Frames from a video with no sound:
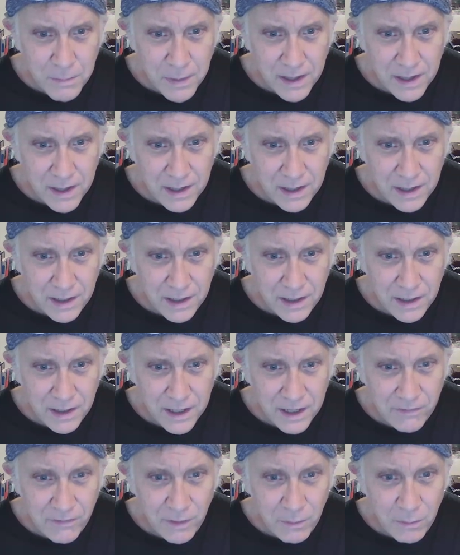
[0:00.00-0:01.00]
as
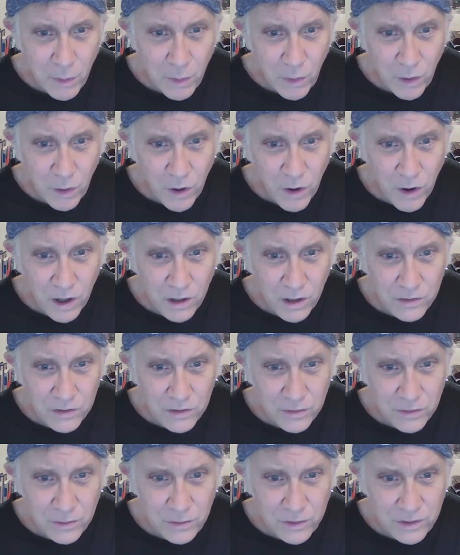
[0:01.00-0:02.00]
being even more
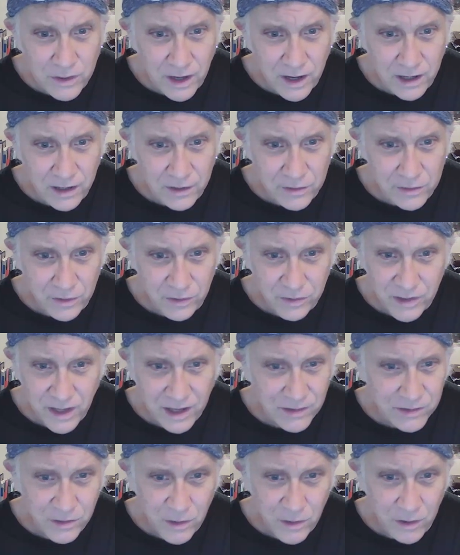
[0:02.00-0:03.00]
hostile and
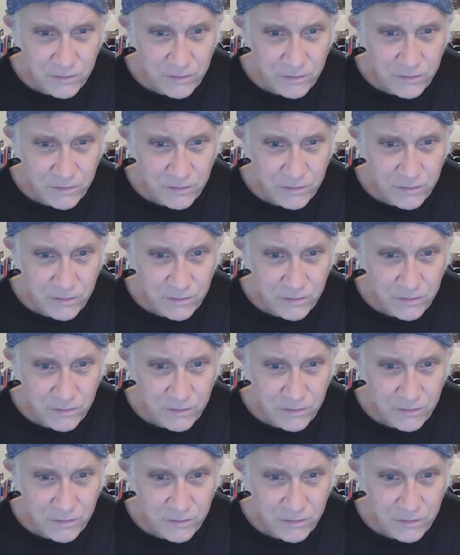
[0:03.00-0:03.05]
dangerous.